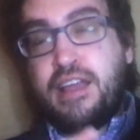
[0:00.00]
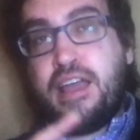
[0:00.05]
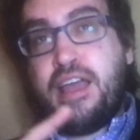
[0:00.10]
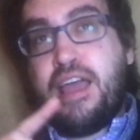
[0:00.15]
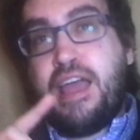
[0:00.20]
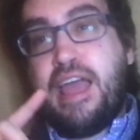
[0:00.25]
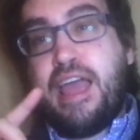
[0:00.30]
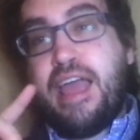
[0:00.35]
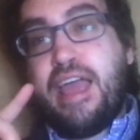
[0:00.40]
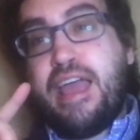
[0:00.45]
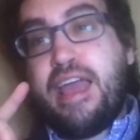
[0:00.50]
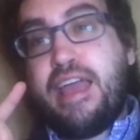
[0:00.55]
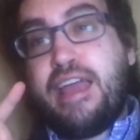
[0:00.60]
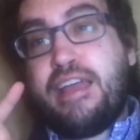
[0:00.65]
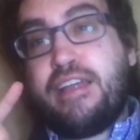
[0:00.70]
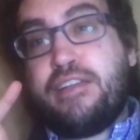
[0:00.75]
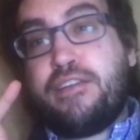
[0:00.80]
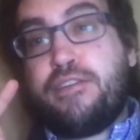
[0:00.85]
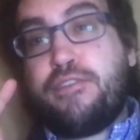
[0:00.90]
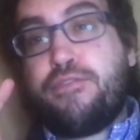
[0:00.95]

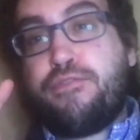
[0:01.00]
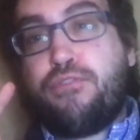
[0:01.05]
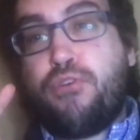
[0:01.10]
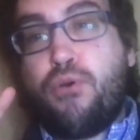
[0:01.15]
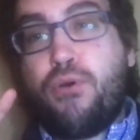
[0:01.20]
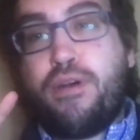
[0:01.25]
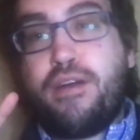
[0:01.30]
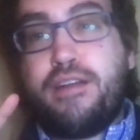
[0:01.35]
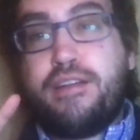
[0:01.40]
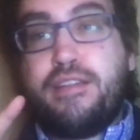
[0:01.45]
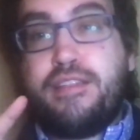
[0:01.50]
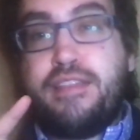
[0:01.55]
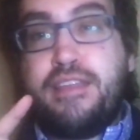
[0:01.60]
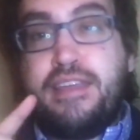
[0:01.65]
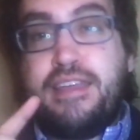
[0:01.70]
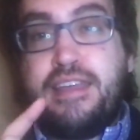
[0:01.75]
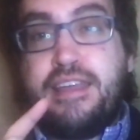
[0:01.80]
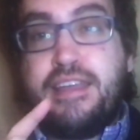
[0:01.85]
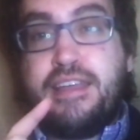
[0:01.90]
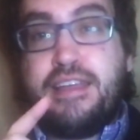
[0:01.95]
and for
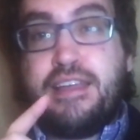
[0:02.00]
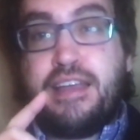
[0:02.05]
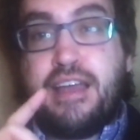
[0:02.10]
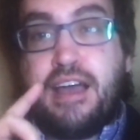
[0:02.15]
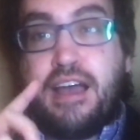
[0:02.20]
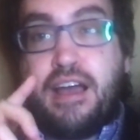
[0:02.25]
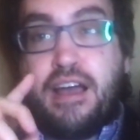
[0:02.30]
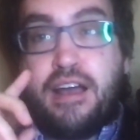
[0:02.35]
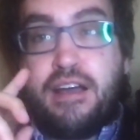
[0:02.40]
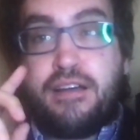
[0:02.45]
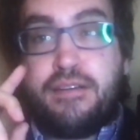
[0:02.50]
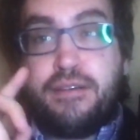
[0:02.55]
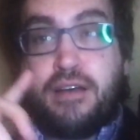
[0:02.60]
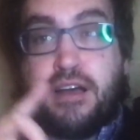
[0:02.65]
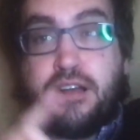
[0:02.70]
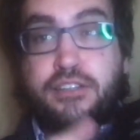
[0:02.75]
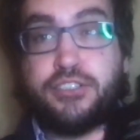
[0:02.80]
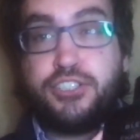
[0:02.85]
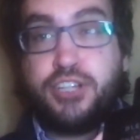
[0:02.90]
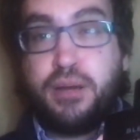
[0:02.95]
the
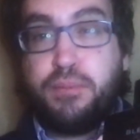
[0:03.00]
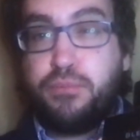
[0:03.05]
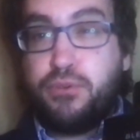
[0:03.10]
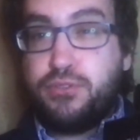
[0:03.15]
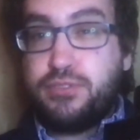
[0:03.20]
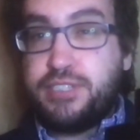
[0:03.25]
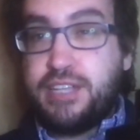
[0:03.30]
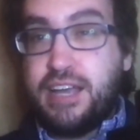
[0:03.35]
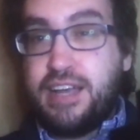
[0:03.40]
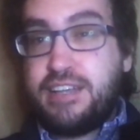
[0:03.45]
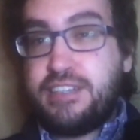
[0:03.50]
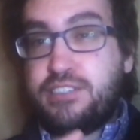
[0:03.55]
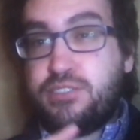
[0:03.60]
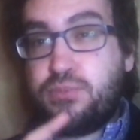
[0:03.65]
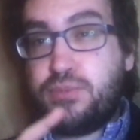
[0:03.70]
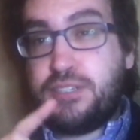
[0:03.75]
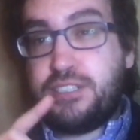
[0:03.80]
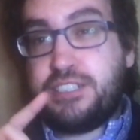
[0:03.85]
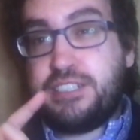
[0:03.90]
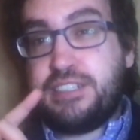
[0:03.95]
jumbo size,
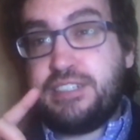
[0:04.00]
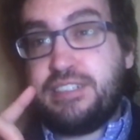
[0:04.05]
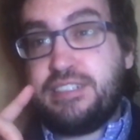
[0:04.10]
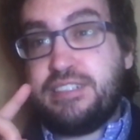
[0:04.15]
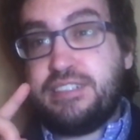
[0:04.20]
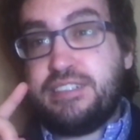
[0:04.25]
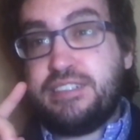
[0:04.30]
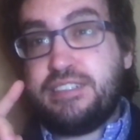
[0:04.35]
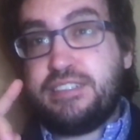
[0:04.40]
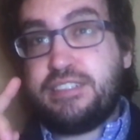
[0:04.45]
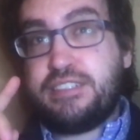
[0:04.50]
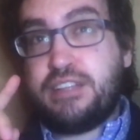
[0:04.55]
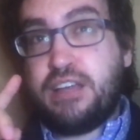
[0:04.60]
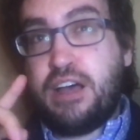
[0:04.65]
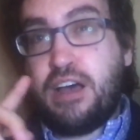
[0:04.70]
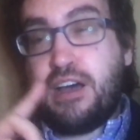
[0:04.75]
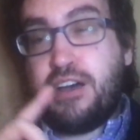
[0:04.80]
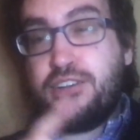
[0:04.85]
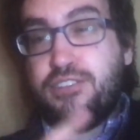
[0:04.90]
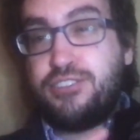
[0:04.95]
which is
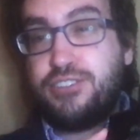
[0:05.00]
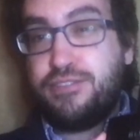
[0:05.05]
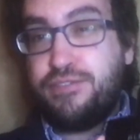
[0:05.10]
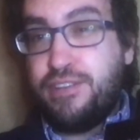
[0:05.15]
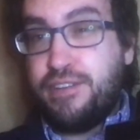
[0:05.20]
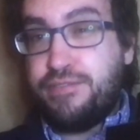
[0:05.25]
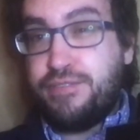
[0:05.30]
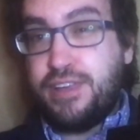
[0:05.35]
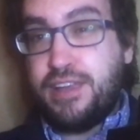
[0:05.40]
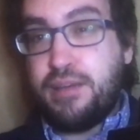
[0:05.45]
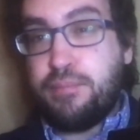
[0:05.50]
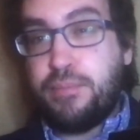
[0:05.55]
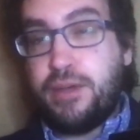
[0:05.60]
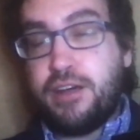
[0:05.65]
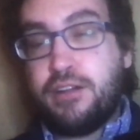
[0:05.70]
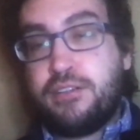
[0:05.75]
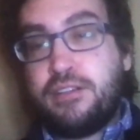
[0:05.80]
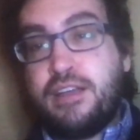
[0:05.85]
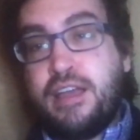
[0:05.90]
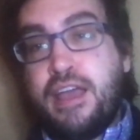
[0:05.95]
150
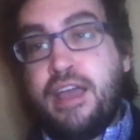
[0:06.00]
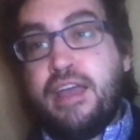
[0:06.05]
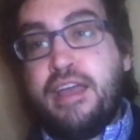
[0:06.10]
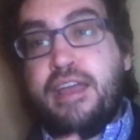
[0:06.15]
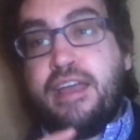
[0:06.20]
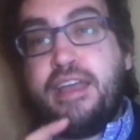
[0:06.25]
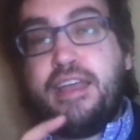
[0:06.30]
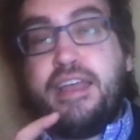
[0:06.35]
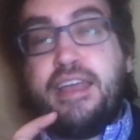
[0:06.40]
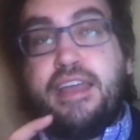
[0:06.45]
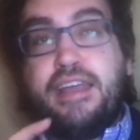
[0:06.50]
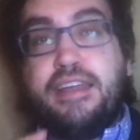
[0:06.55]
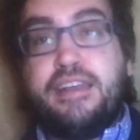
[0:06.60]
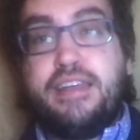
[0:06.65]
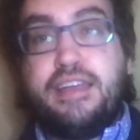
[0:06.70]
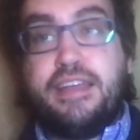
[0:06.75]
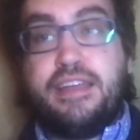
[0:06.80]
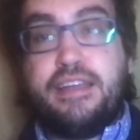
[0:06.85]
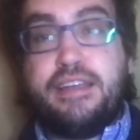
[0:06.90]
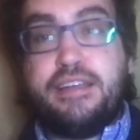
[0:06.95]
ml, it
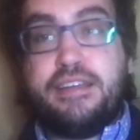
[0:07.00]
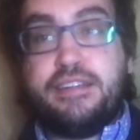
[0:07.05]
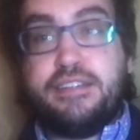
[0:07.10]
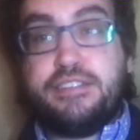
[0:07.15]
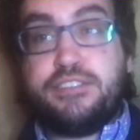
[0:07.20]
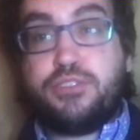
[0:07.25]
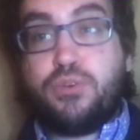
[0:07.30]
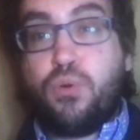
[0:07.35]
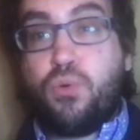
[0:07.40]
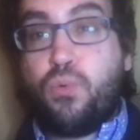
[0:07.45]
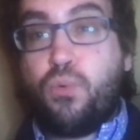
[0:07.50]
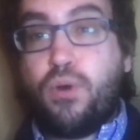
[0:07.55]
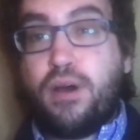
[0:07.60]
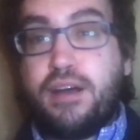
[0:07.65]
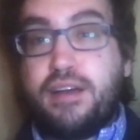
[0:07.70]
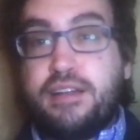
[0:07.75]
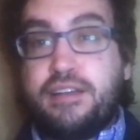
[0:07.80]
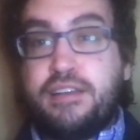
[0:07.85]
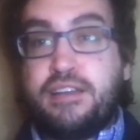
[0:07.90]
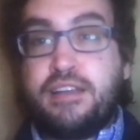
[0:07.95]
is
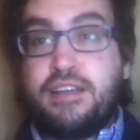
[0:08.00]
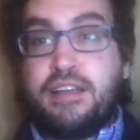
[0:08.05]
$165.